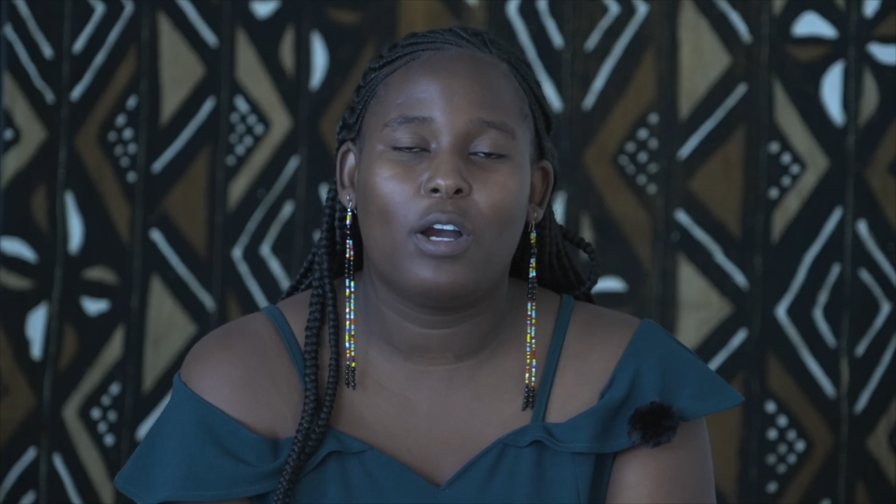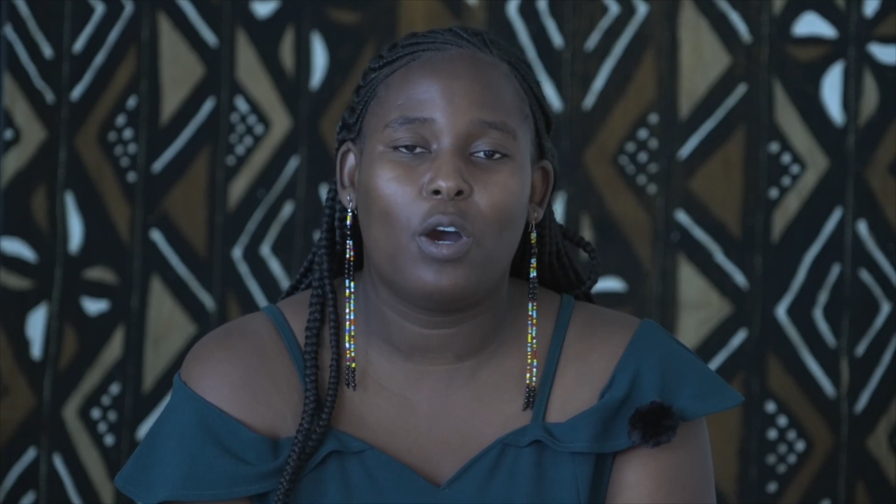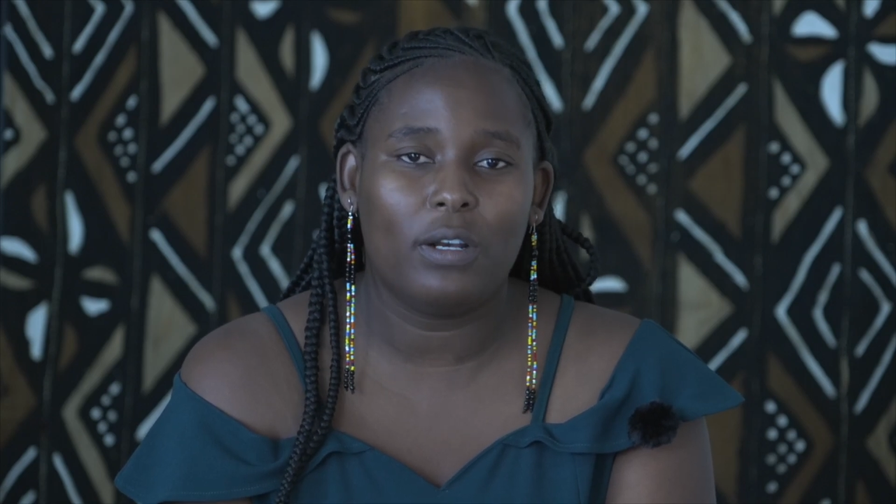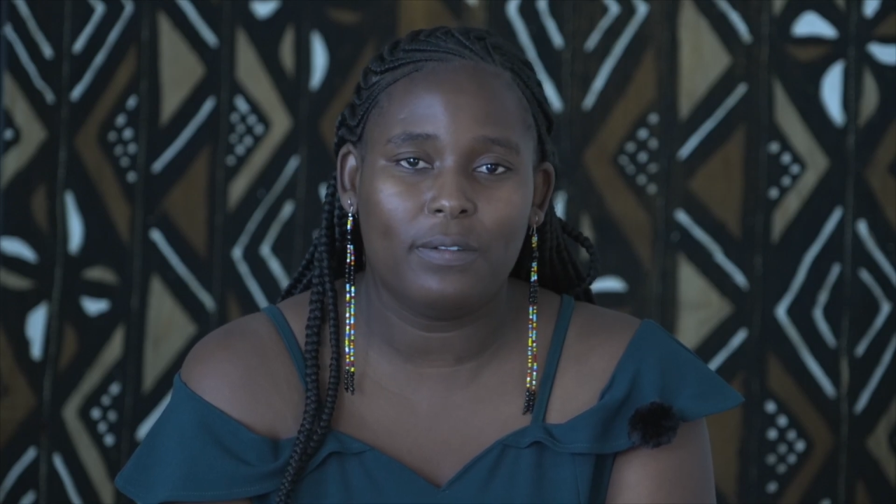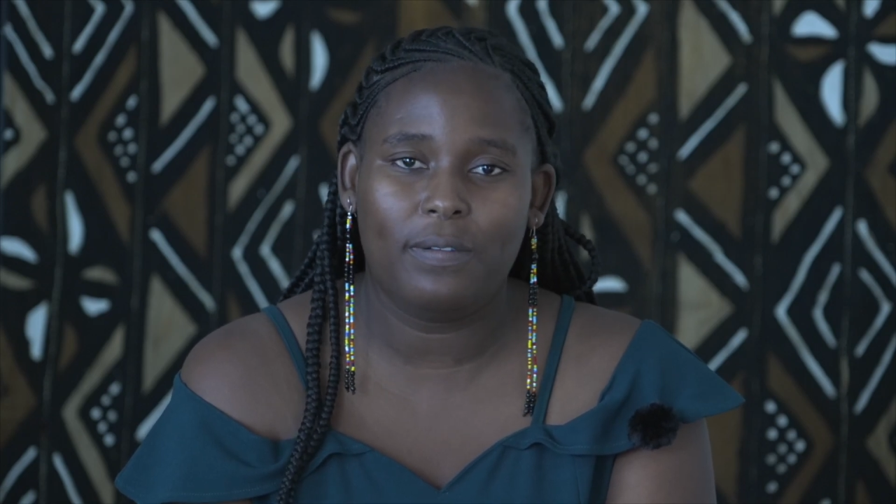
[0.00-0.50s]

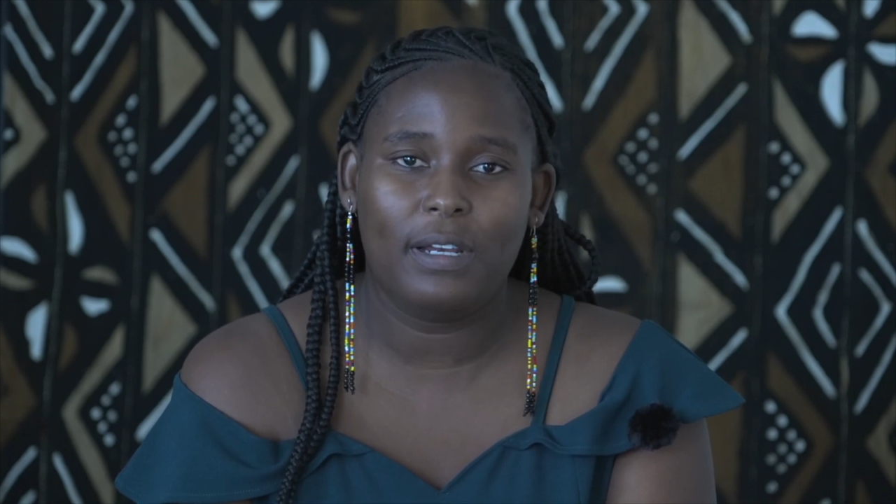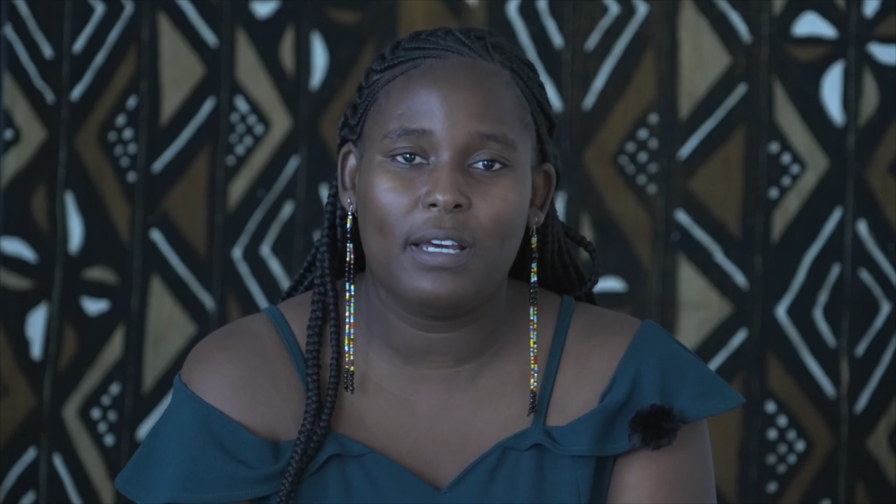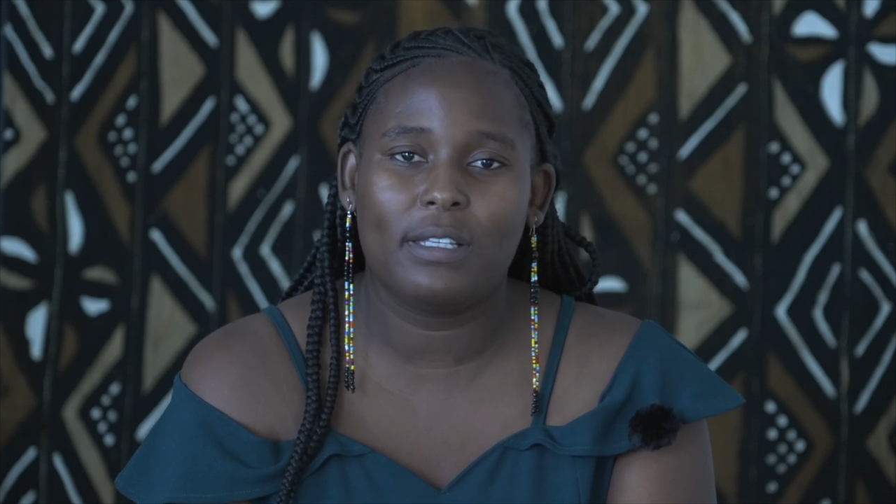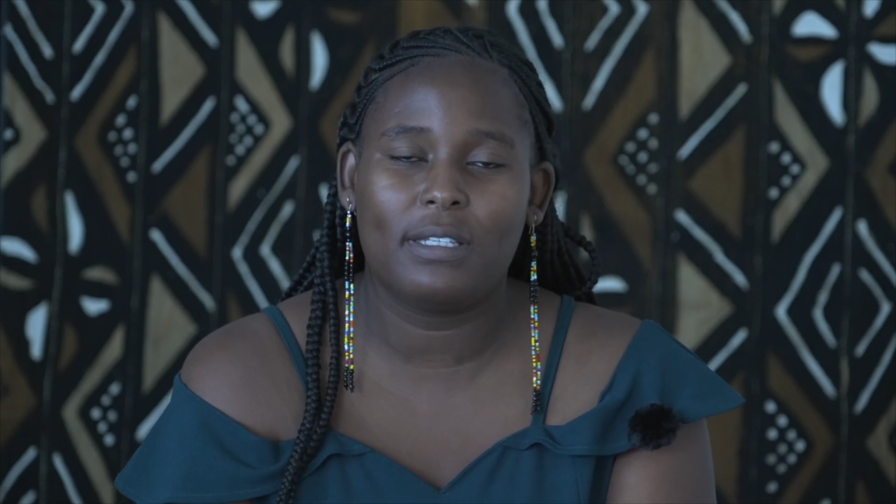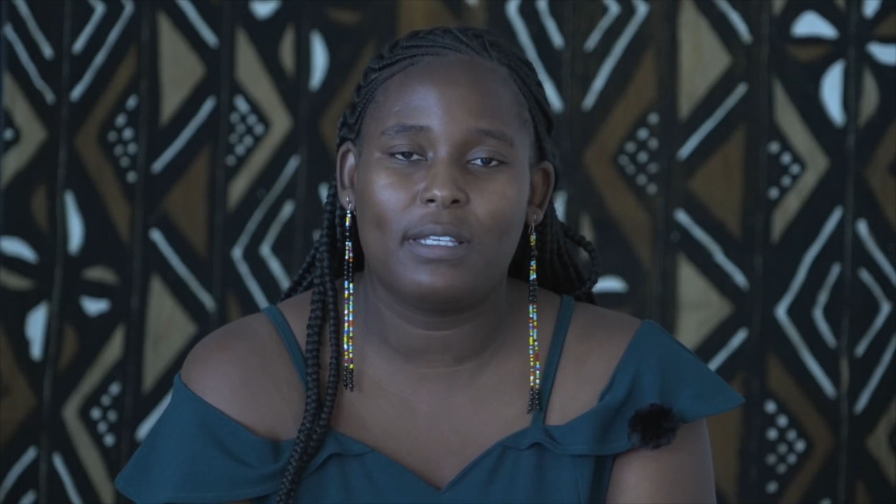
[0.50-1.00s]

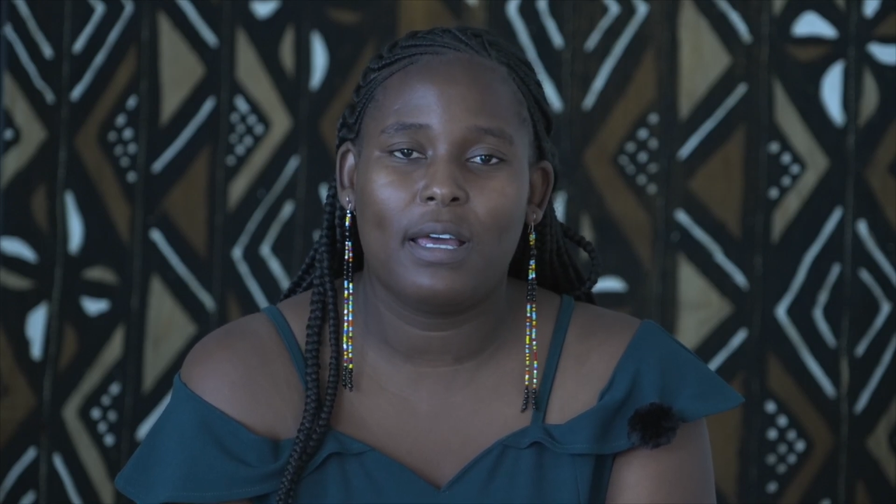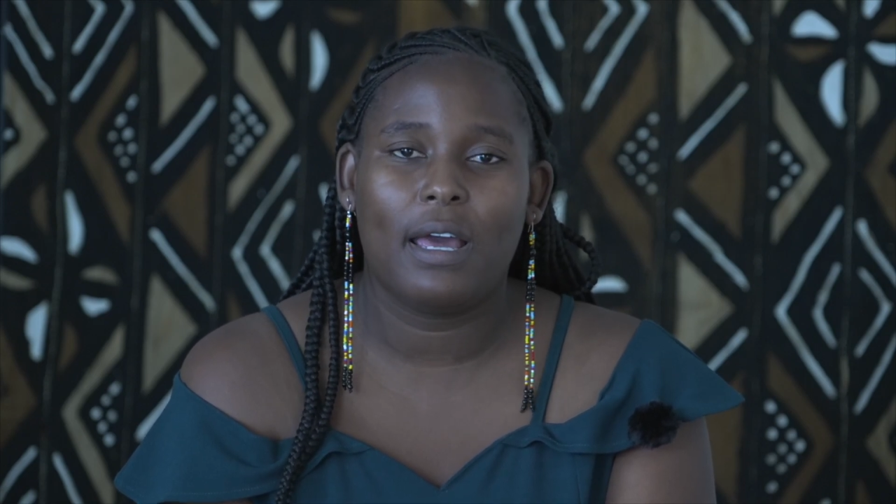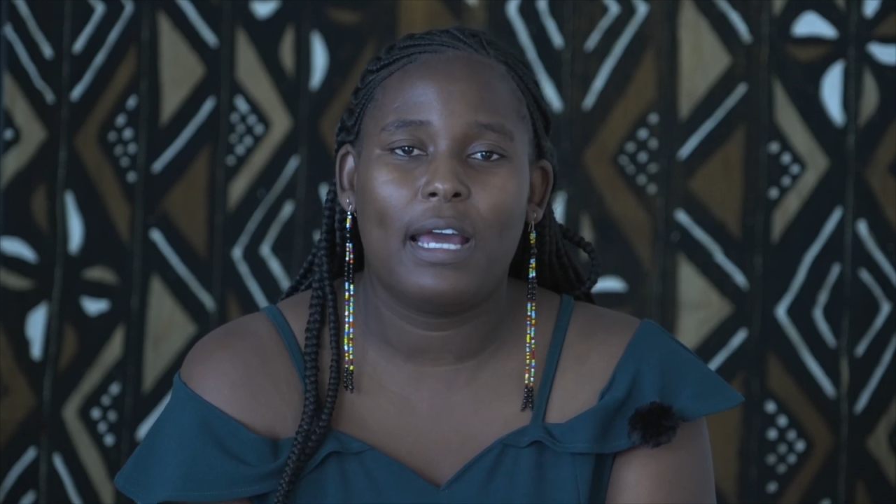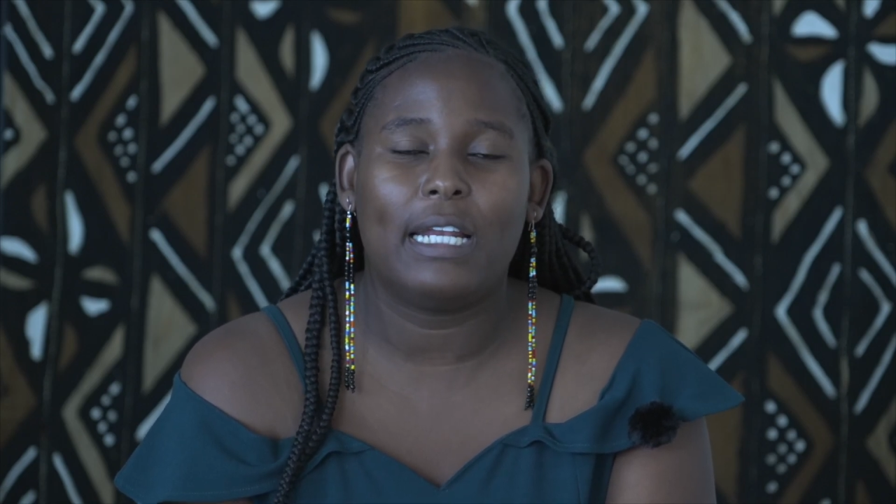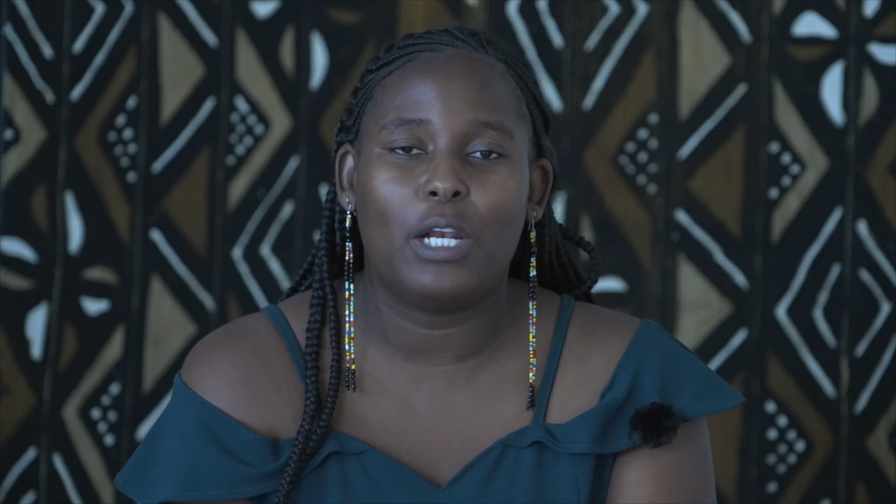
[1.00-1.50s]
conflicts, and